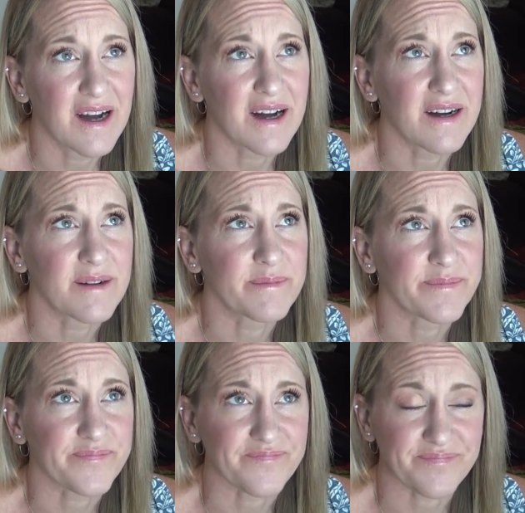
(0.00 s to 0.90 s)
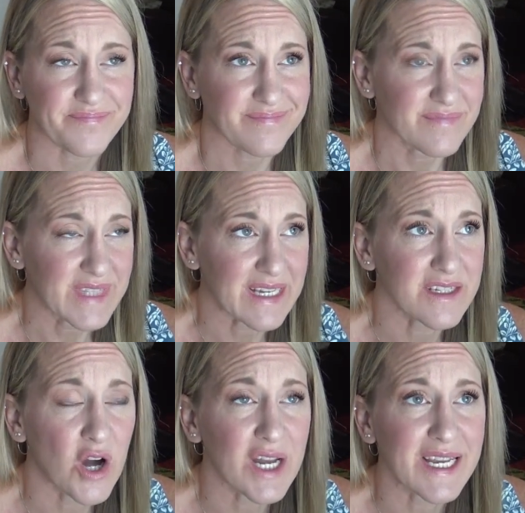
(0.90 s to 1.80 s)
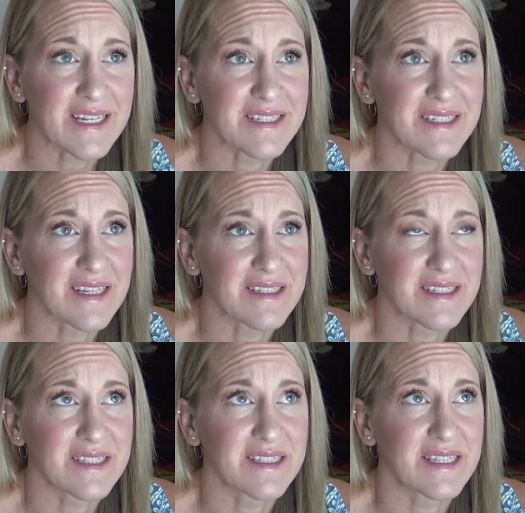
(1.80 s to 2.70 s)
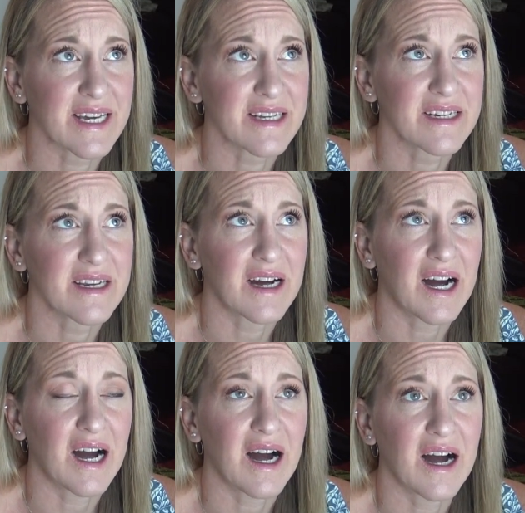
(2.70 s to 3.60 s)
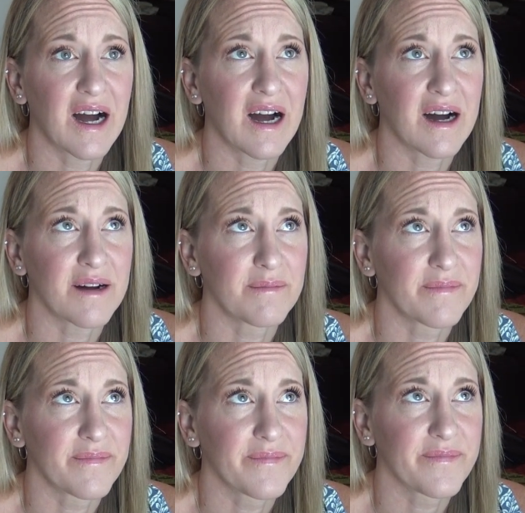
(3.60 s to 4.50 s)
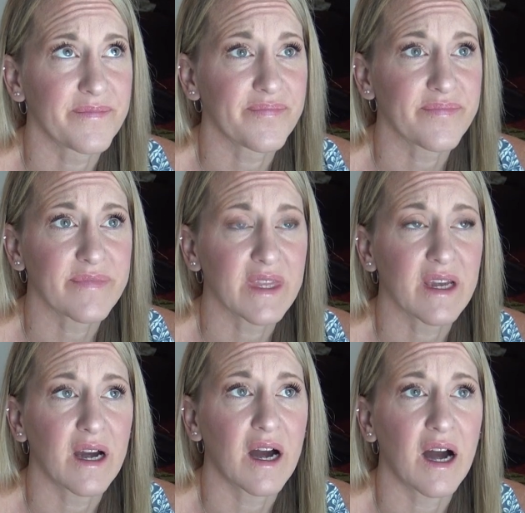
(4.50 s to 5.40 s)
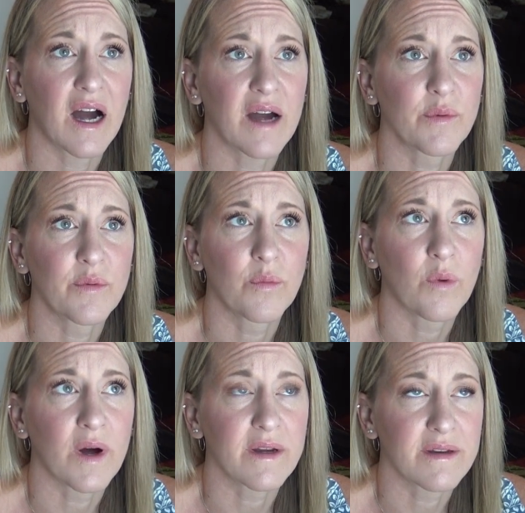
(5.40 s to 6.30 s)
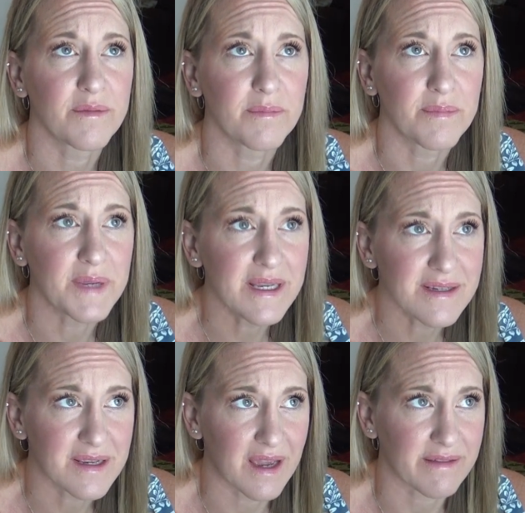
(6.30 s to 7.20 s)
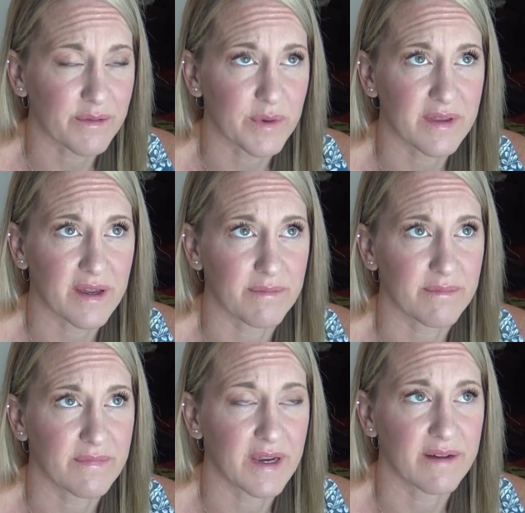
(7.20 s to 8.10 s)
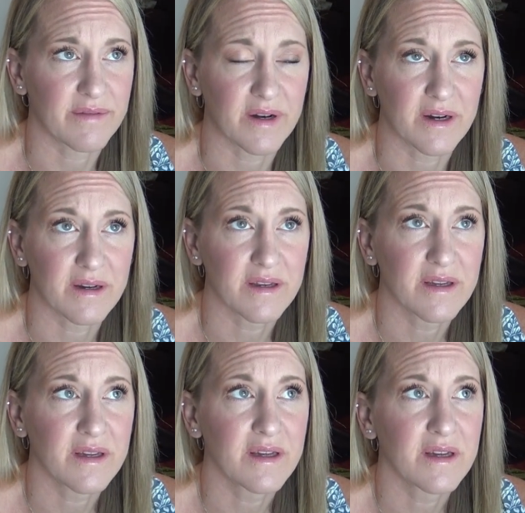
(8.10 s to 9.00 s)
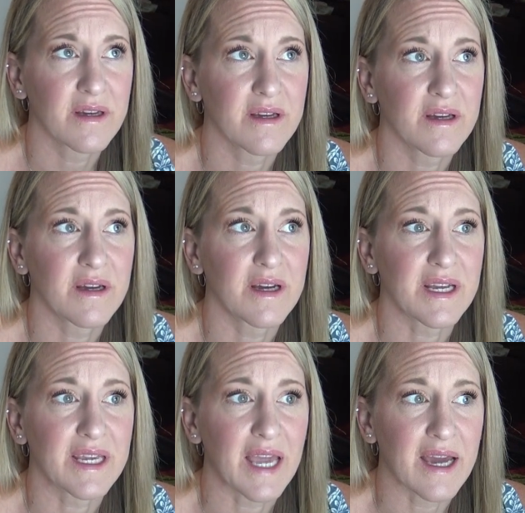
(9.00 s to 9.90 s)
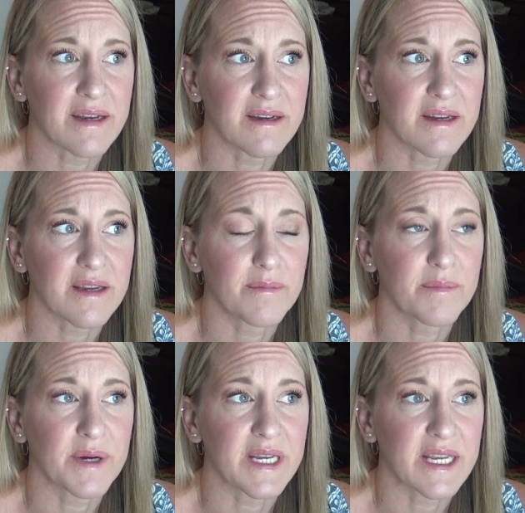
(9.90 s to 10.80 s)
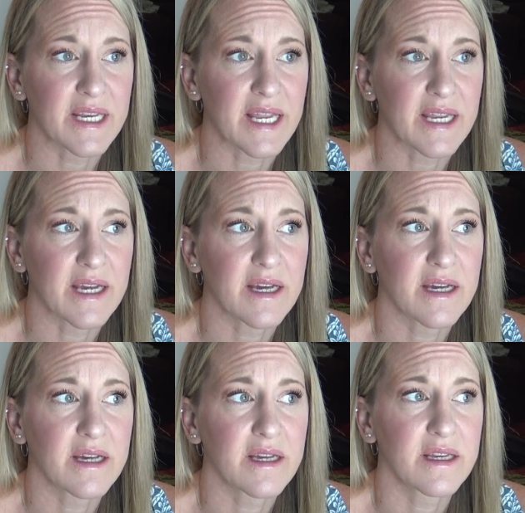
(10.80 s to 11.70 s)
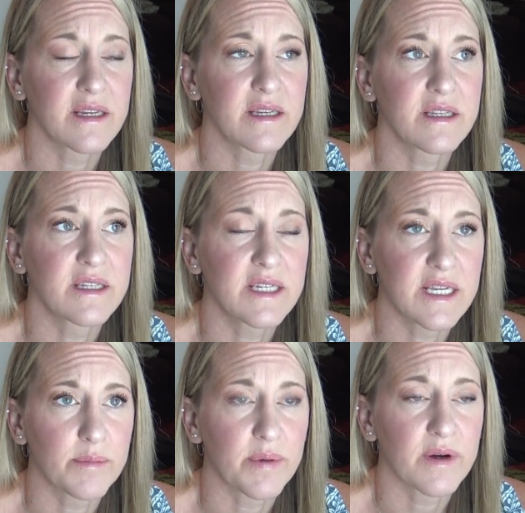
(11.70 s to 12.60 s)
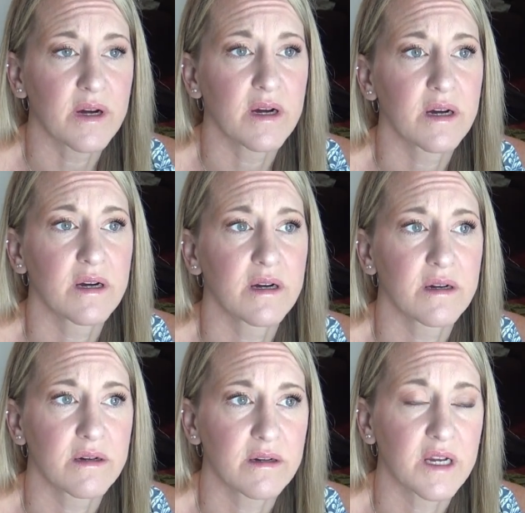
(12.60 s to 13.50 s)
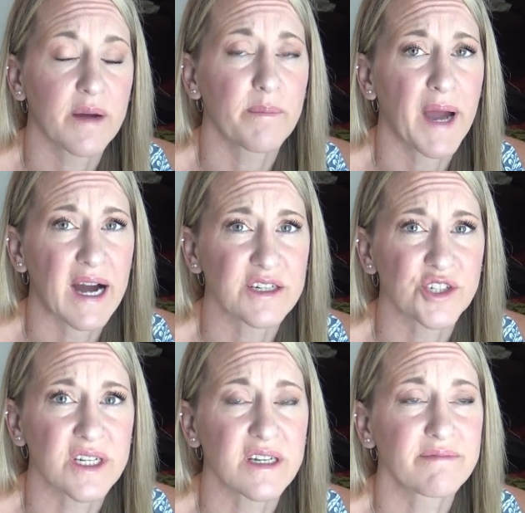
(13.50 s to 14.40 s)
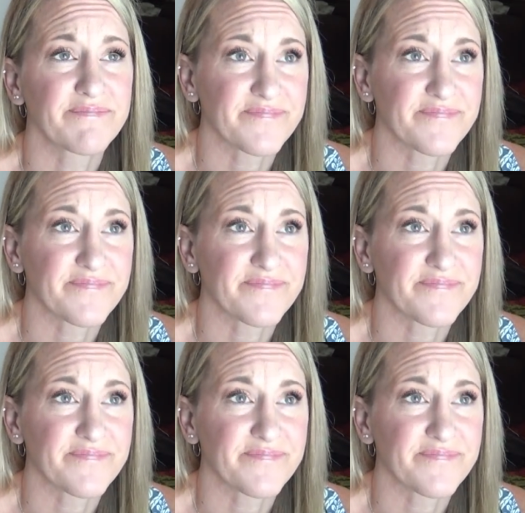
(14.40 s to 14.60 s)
not in a sense that I would want to be together with him ever again, but in a deep, compassionate,